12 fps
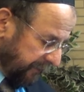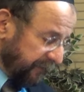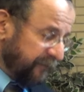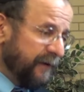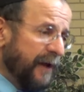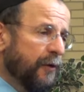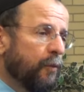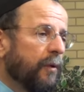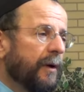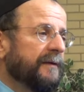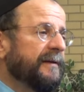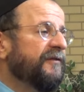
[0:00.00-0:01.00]
There's another
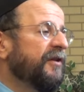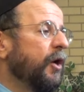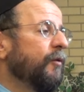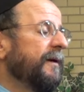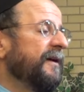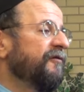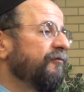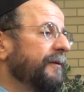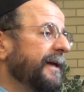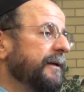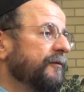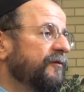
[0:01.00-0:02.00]
word that Torah is
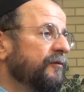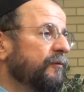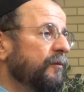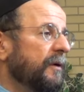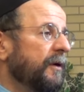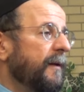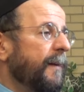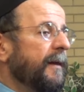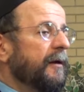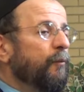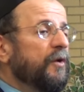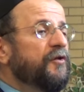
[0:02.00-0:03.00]
related to,
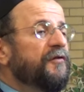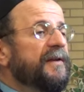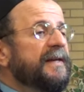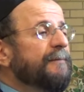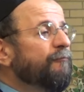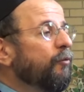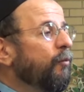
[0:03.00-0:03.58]
which is the Hebrew